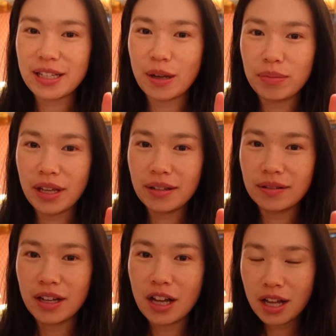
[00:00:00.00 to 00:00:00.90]
is something
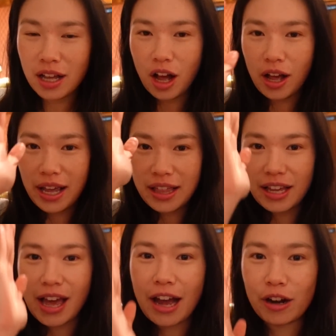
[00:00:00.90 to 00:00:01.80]
in the
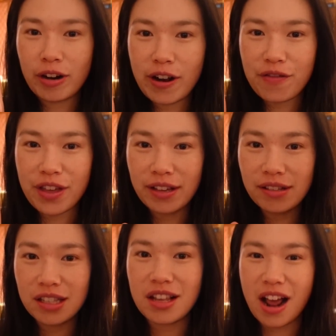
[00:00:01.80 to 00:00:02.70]
category of
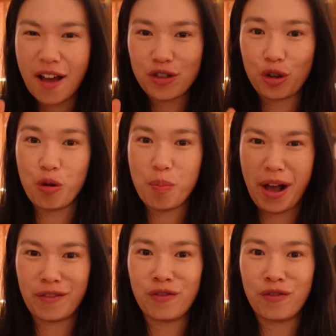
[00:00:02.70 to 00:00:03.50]
things that I have to go back